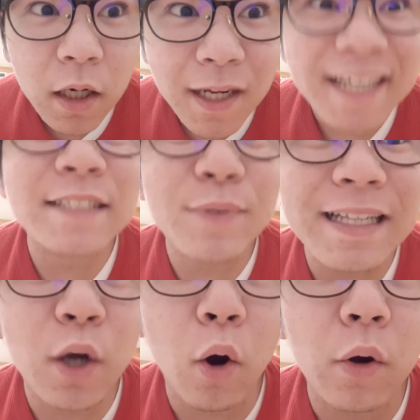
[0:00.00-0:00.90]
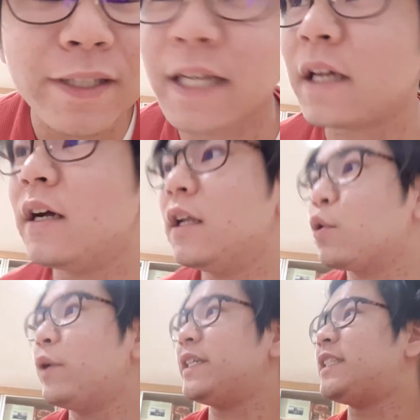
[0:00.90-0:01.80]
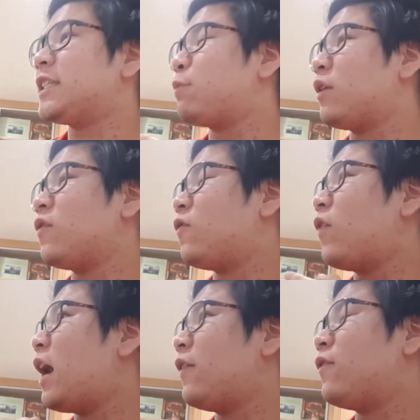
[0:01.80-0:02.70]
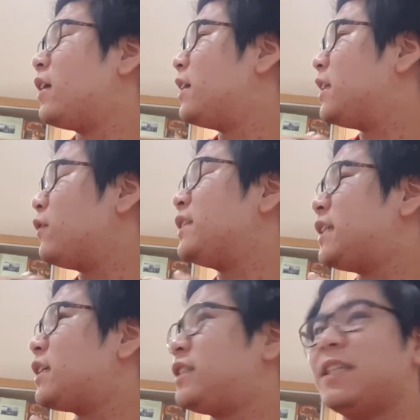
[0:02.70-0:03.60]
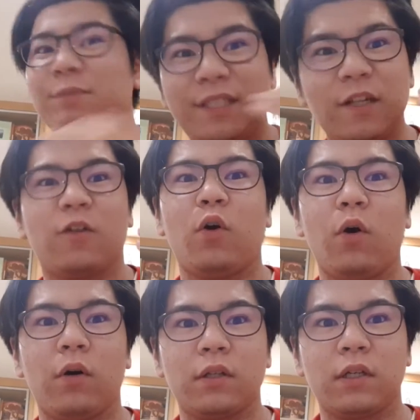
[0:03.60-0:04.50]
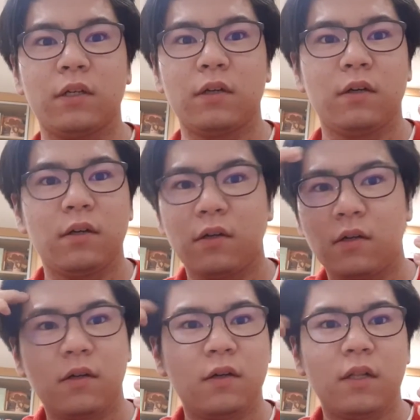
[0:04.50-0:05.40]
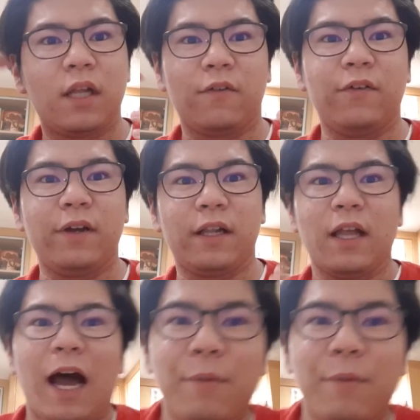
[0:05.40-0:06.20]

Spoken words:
It's really cold, like 26.5 degrees Celsius. I'm still cold, like for real.